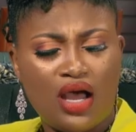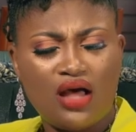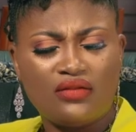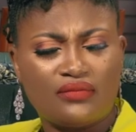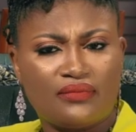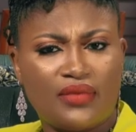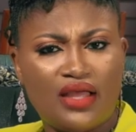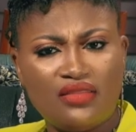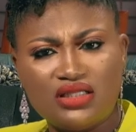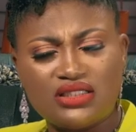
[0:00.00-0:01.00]
Well,
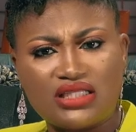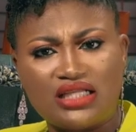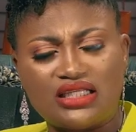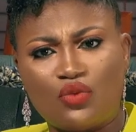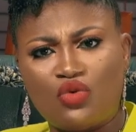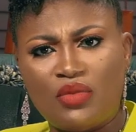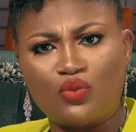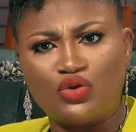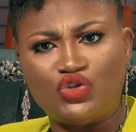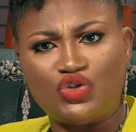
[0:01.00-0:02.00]
in the sense that a
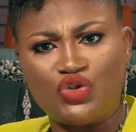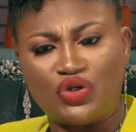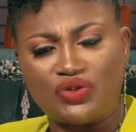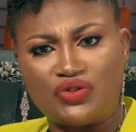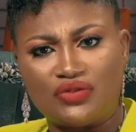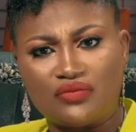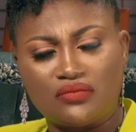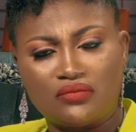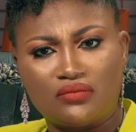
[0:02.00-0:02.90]
woman would cheat,